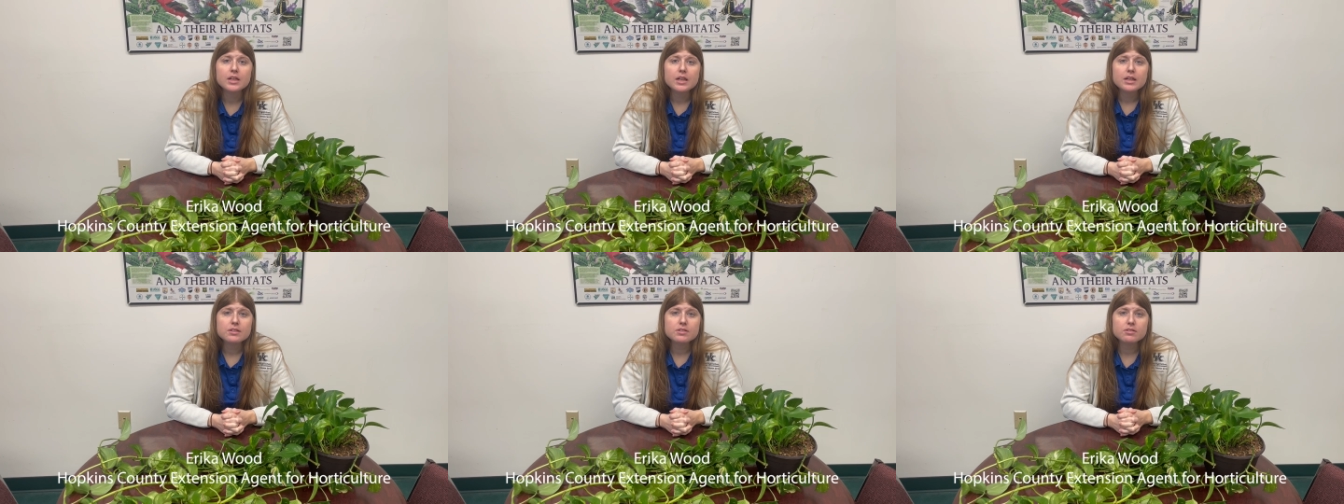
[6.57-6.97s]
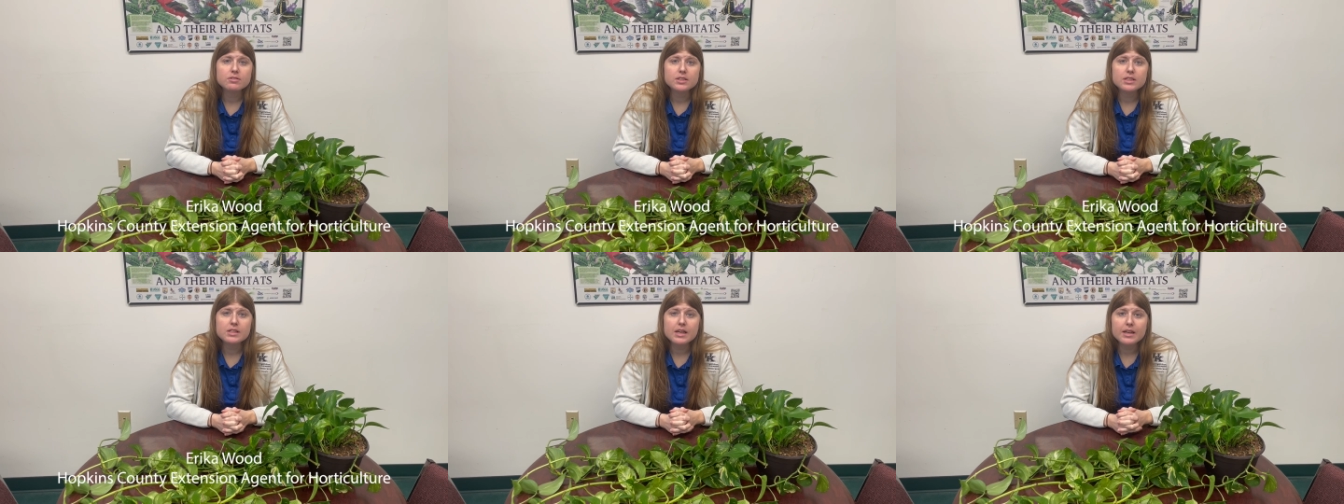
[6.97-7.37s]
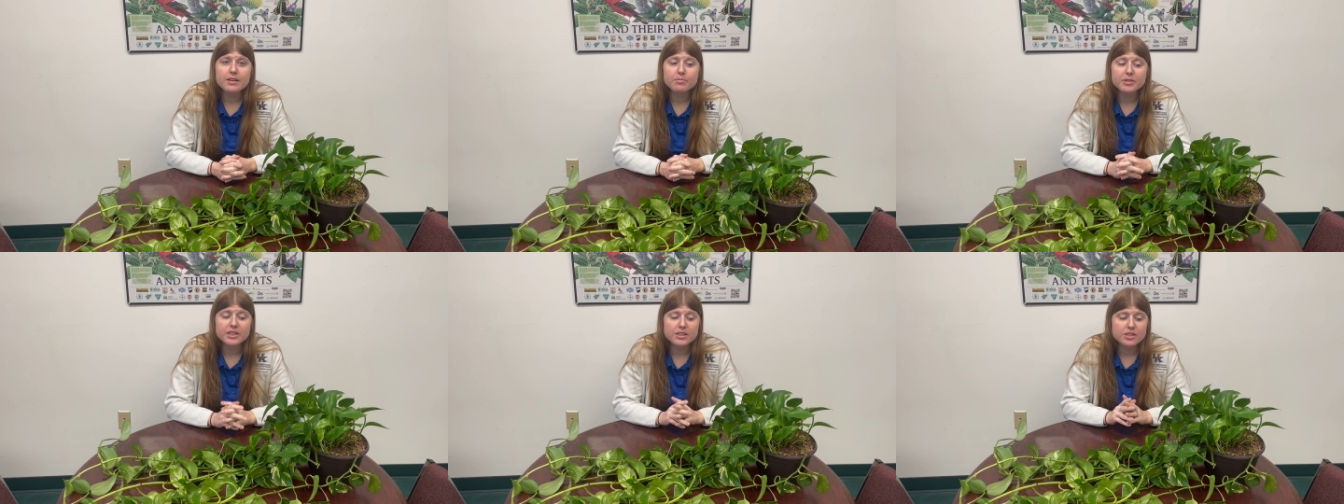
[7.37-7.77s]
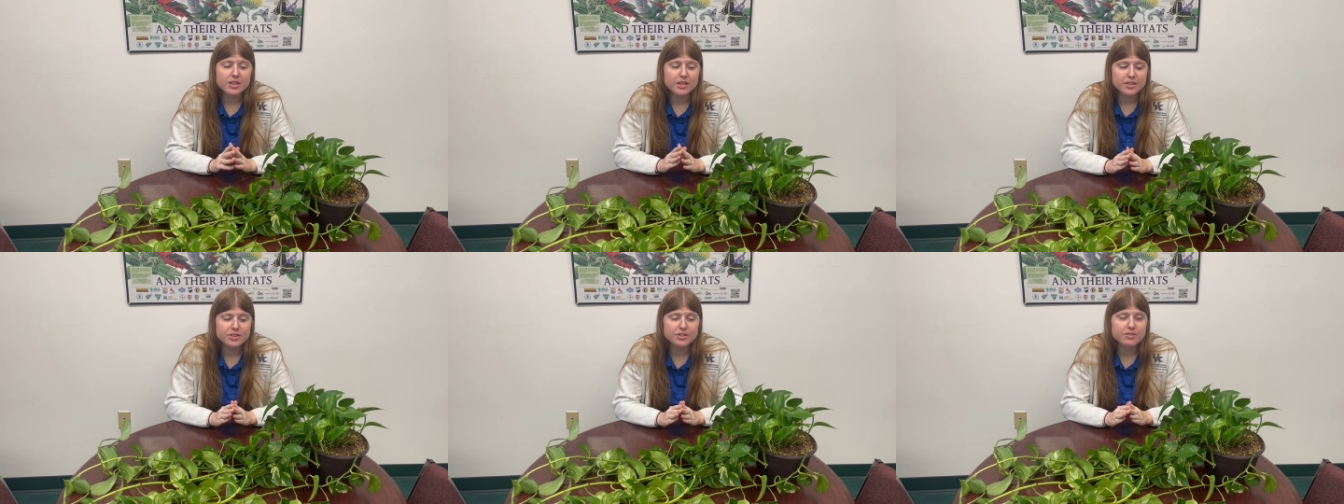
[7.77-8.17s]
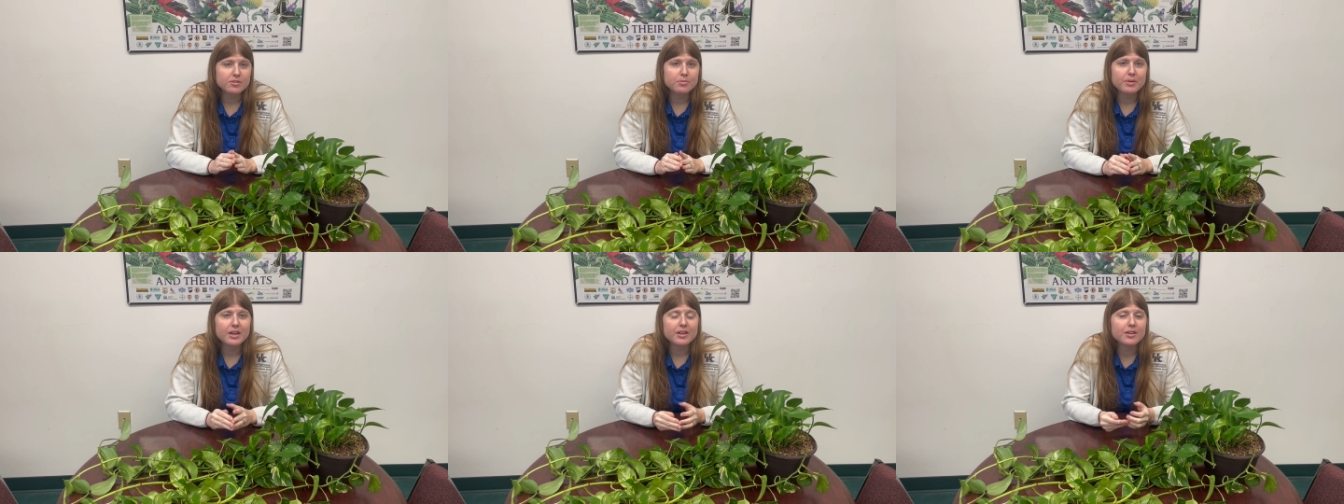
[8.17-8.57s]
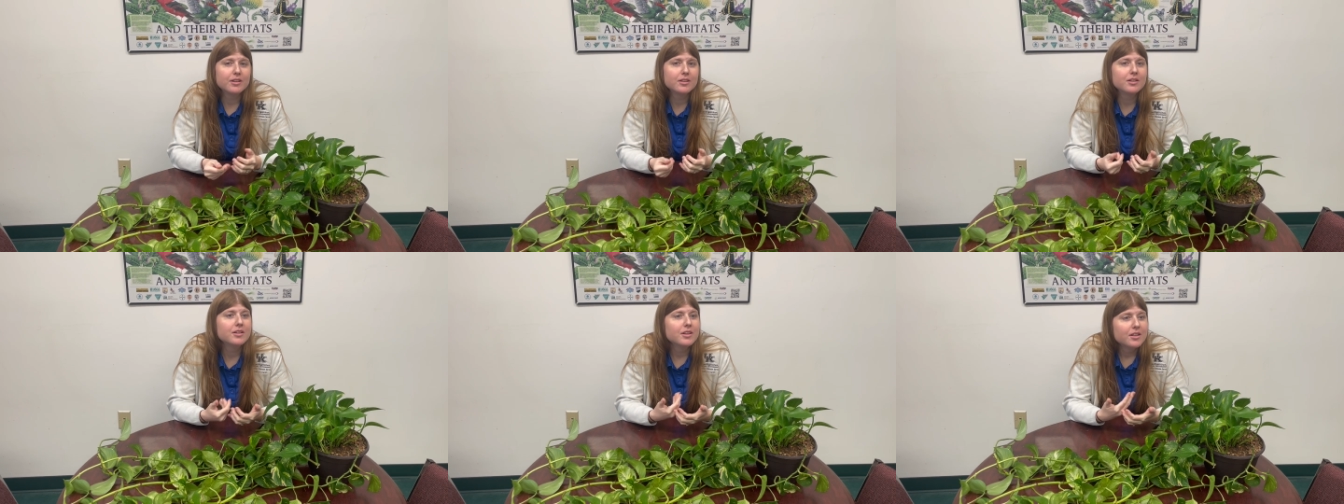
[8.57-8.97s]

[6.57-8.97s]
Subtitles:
So today I'm going to talk to you about a